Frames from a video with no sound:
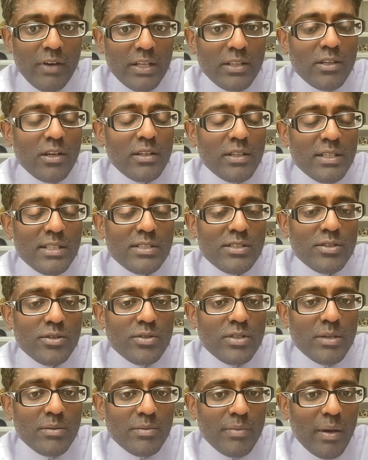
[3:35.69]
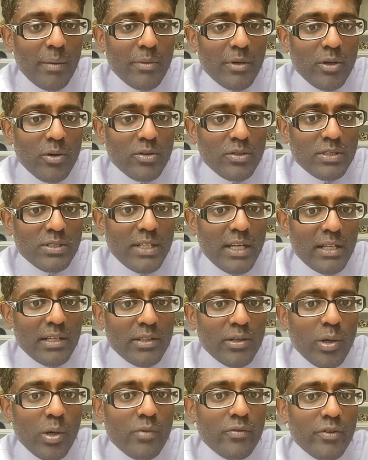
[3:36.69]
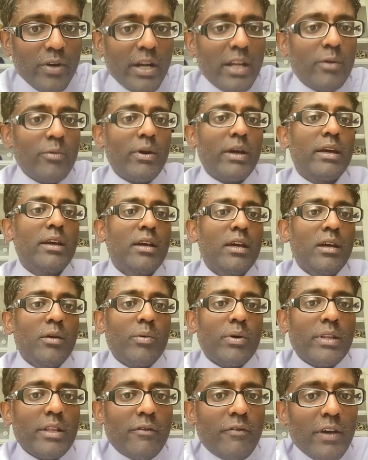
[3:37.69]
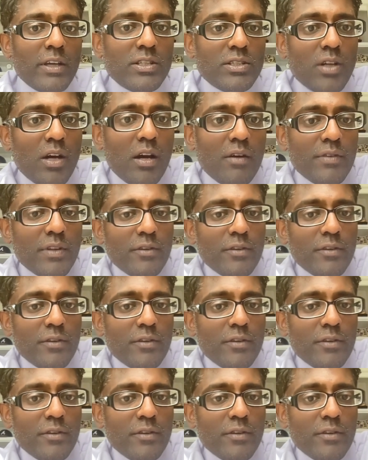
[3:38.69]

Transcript: I thought these two teams might be going steadily over anyway when they faced off,